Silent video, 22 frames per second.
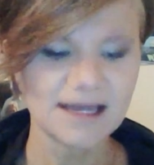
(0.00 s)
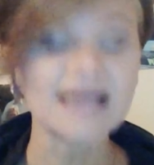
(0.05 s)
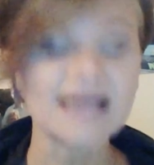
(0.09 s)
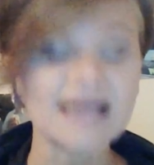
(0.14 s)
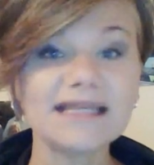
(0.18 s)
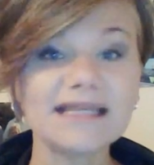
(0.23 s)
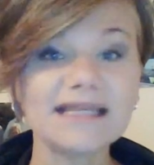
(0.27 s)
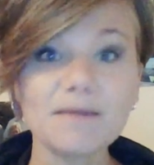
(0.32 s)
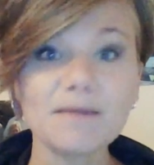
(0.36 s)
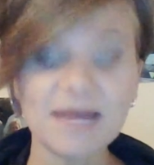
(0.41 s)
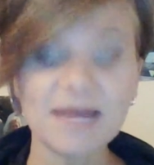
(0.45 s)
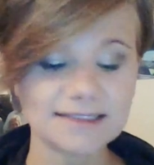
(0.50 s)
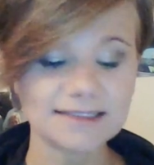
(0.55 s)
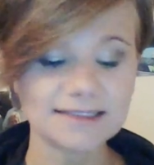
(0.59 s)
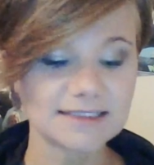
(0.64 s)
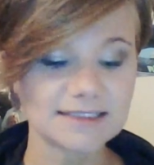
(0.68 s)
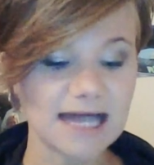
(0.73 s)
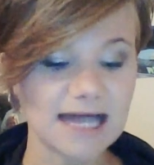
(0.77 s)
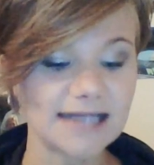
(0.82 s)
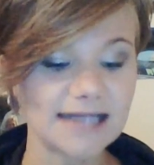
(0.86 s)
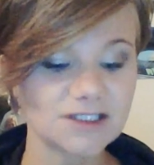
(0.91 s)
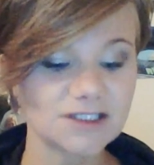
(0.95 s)
And they made
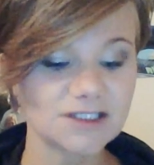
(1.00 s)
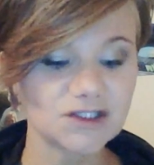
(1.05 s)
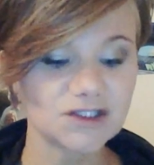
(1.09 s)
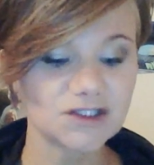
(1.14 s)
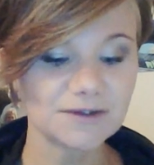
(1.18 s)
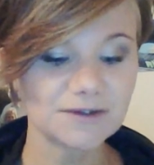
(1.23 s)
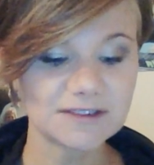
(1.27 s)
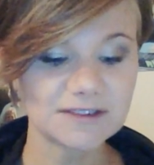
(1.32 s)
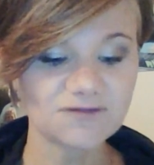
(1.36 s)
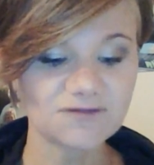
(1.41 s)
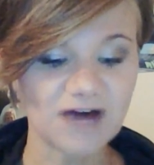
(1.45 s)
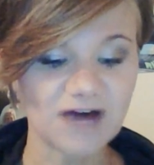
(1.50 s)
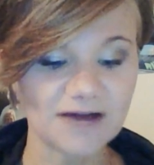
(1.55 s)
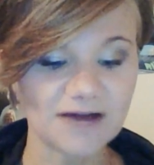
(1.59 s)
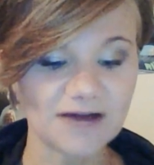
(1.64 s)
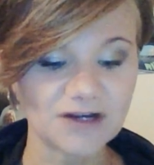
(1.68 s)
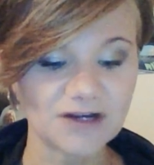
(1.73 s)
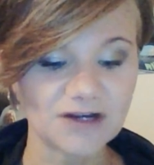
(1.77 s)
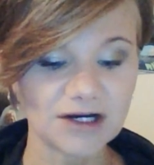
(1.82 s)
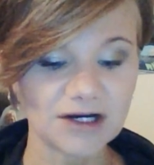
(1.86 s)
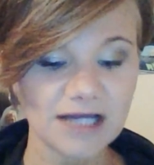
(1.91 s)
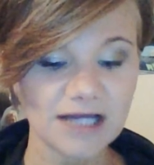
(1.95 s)
signs to his
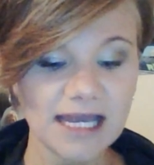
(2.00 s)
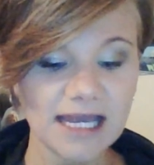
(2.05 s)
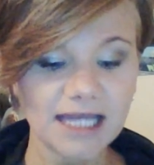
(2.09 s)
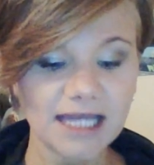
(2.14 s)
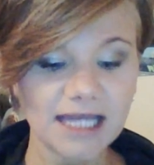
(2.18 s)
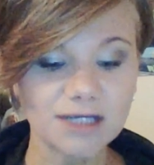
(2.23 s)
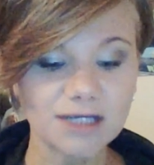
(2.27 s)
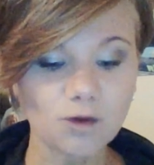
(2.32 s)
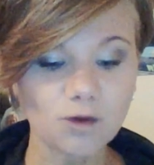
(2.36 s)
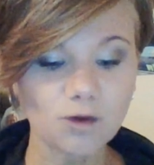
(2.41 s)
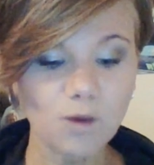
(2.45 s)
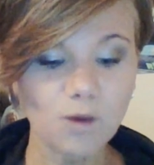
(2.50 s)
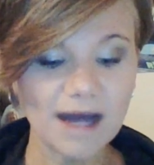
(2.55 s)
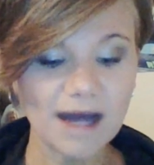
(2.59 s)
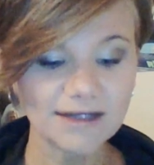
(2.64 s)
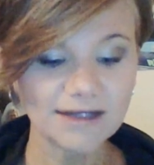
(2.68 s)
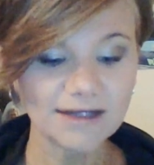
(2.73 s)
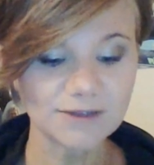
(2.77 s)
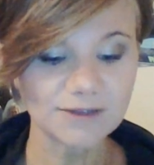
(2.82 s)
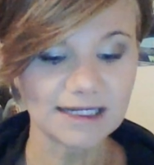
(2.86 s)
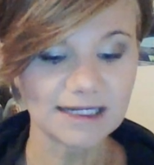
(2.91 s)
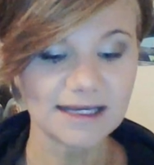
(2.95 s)
father,
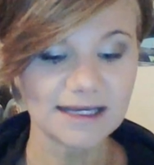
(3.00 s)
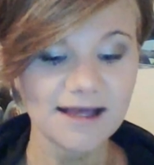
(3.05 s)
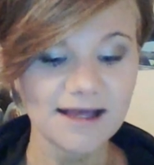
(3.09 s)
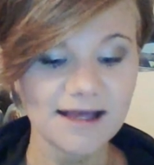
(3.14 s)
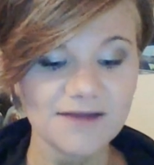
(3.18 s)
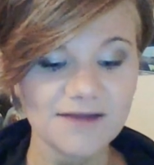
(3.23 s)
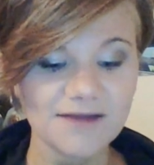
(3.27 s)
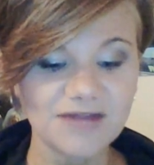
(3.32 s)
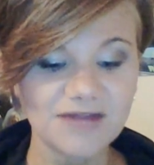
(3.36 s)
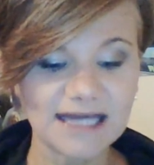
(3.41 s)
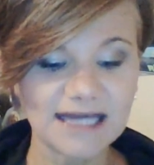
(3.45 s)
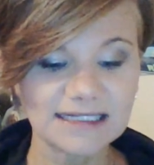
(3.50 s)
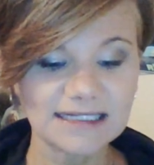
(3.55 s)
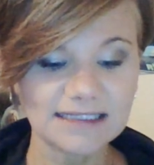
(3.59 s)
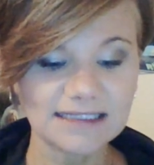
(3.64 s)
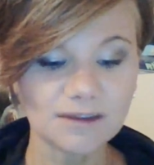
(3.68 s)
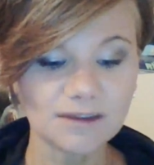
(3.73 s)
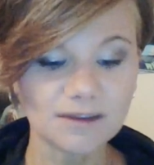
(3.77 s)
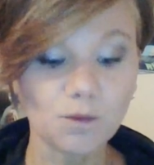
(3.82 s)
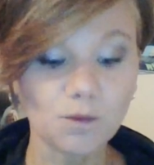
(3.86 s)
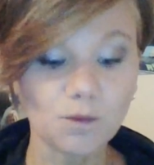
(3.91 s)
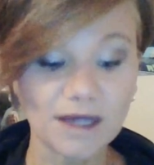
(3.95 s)
inquiring that
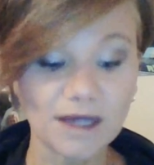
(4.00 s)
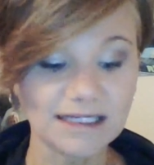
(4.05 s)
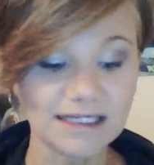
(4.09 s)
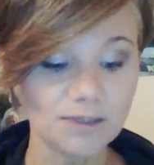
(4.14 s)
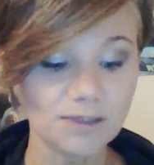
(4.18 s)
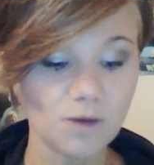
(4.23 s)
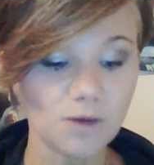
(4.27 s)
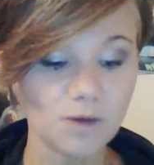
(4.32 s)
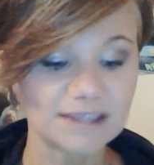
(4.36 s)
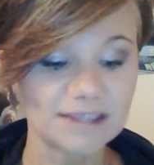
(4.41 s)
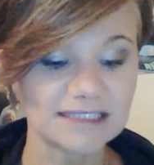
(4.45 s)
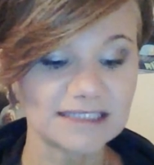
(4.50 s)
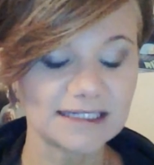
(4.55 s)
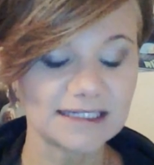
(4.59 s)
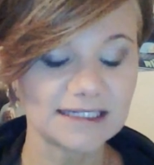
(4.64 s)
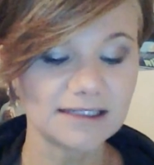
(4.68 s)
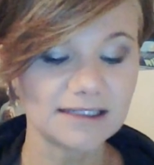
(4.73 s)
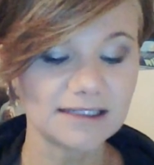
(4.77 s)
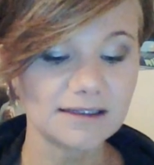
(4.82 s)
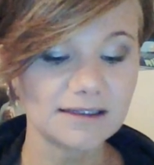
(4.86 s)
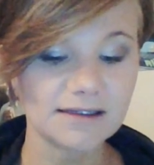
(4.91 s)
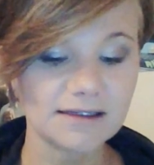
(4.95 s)
what he
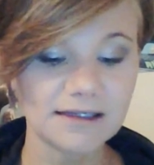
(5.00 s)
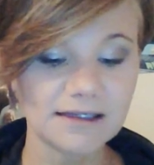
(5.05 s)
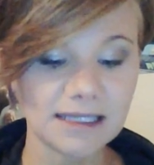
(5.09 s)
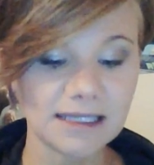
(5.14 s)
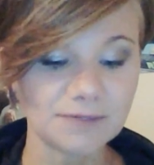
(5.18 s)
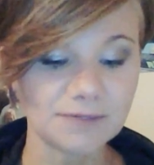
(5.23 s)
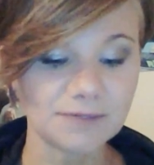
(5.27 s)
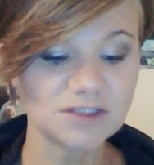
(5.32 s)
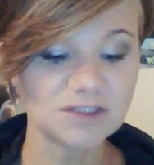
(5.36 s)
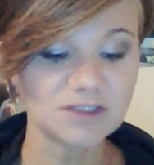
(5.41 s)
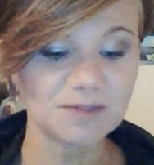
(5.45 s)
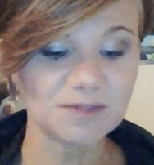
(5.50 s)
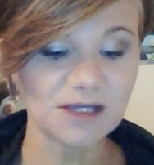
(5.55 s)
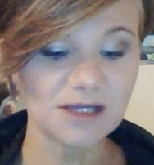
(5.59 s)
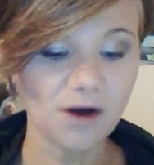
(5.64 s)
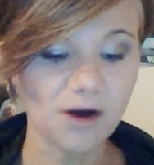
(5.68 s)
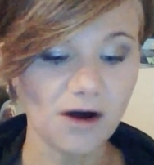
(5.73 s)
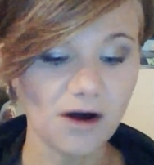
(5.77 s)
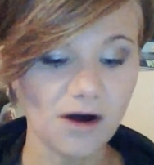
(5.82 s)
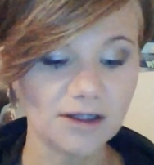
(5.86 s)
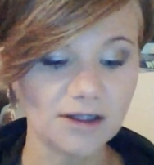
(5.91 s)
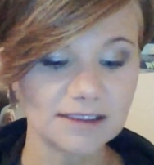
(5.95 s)
wanted him to be
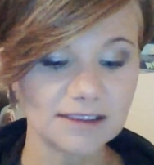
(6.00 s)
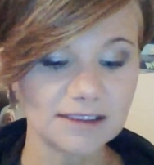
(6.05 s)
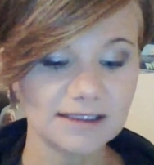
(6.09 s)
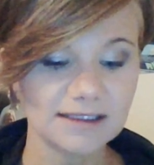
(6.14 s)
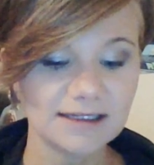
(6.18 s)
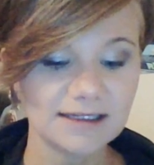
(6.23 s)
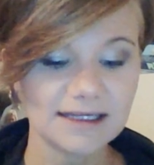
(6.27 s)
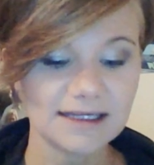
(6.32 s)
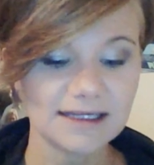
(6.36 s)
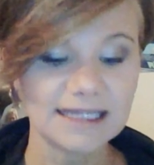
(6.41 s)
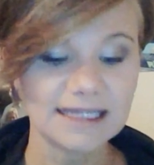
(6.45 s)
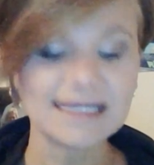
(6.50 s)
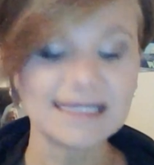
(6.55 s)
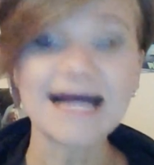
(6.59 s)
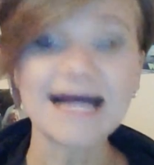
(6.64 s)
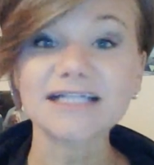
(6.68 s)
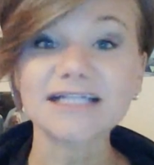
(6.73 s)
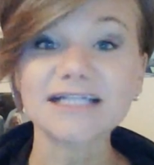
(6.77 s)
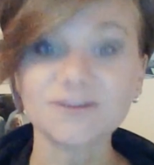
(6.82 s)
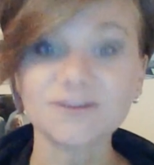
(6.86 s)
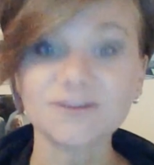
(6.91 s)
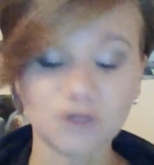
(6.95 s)
called. And he
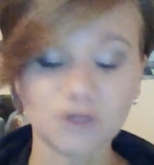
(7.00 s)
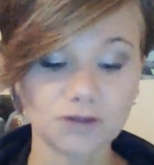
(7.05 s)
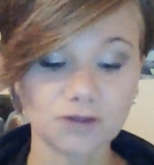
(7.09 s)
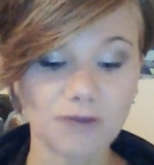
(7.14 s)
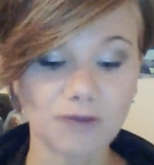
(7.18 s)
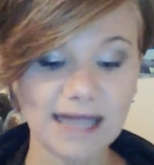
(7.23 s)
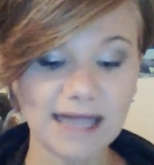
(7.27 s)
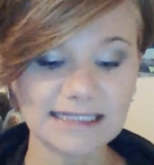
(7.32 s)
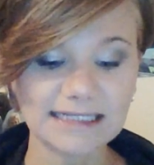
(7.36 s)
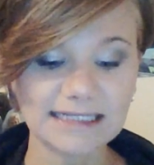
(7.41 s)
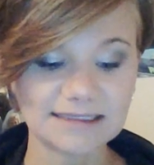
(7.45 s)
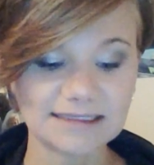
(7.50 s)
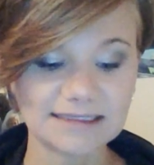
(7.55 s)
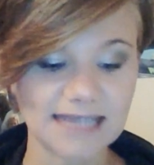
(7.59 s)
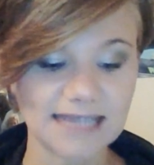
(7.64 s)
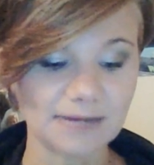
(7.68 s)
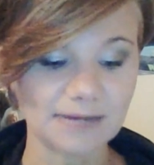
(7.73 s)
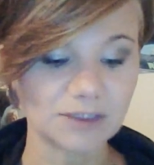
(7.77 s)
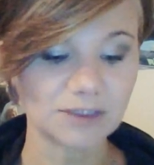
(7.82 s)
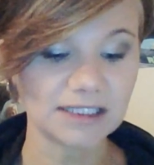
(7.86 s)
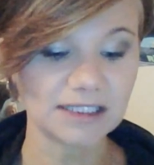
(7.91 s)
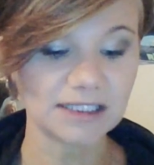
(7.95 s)
asked for a writing
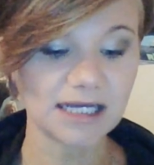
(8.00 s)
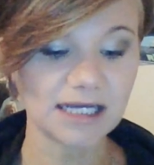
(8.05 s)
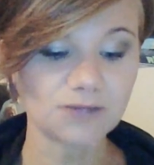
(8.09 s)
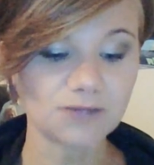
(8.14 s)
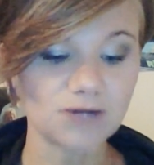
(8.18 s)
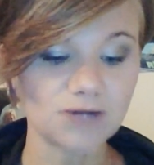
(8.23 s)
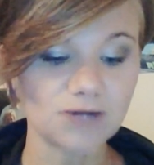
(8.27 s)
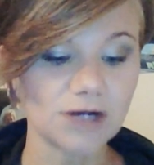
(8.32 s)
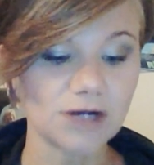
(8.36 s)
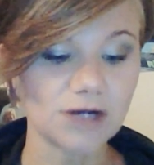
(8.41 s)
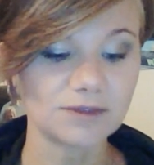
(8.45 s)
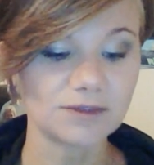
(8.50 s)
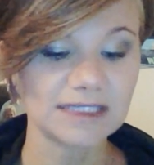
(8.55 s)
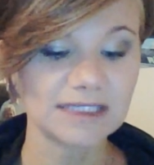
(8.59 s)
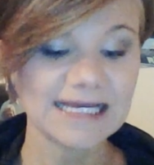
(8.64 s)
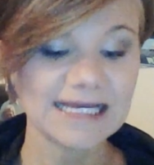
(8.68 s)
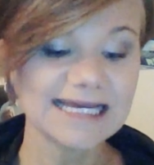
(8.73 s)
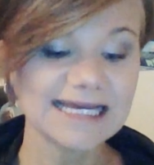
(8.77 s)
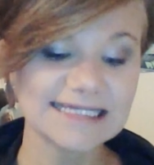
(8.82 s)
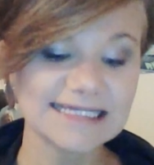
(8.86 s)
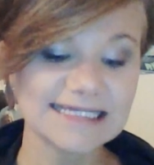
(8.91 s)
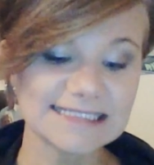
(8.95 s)
tablet and wrote,
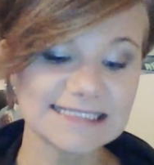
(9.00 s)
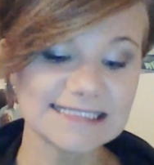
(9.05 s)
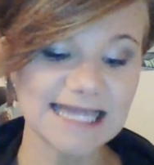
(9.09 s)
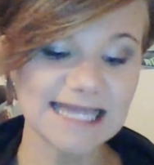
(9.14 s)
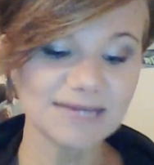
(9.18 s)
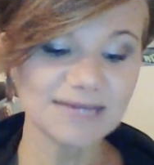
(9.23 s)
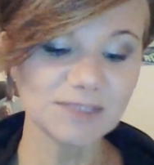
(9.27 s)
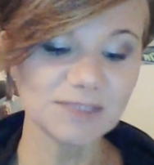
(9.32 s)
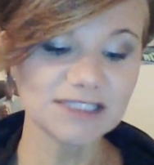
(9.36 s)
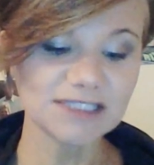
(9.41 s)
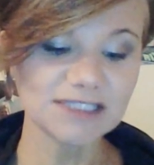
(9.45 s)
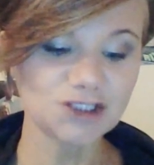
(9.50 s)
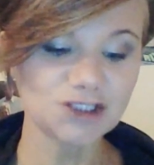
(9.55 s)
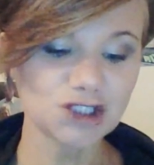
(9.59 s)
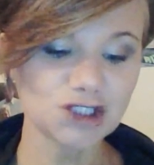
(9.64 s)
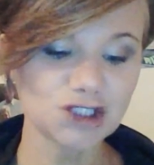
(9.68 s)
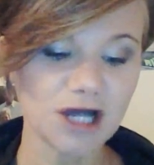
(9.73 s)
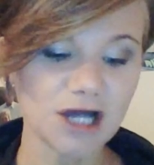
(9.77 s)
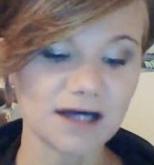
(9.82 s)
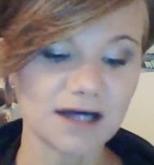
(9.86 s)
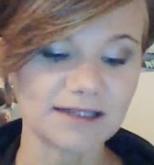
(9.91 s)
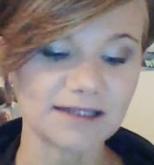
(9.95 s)
His name is
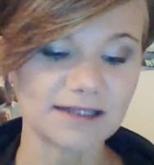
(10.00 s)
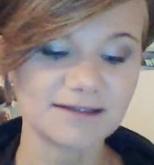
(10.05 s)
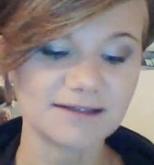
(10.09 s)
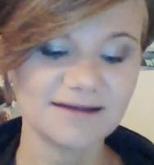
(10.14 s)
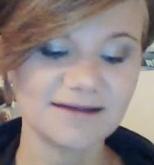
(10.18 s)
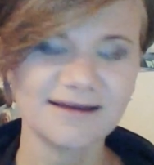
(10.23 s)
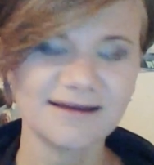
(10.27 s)
John.